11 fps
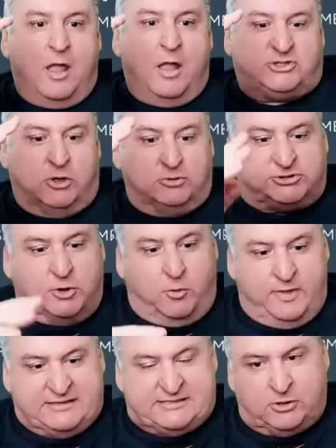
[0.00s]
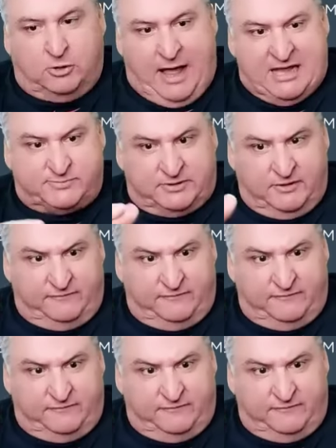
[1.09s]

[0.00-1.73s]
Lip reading: So it's this whole aspect